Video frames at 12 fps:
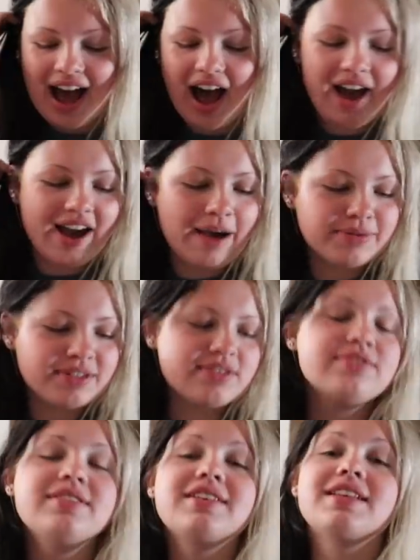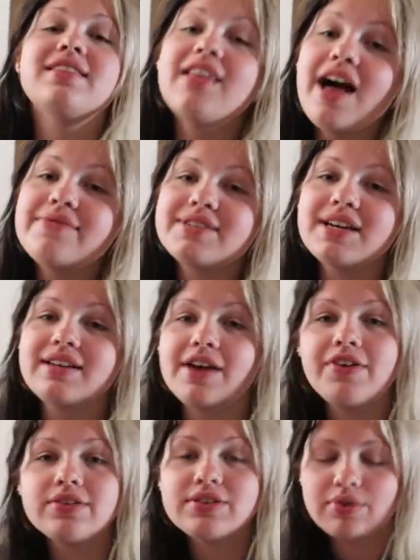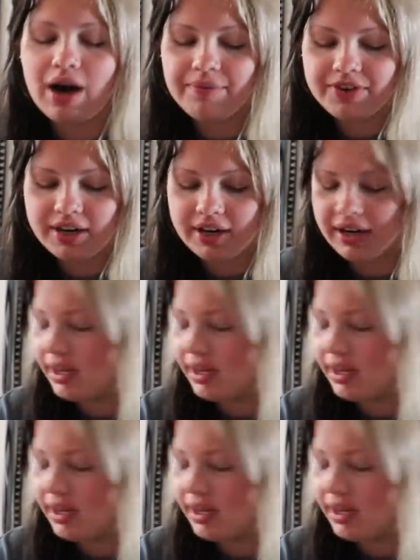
I absolutely loved it and I felt so confident in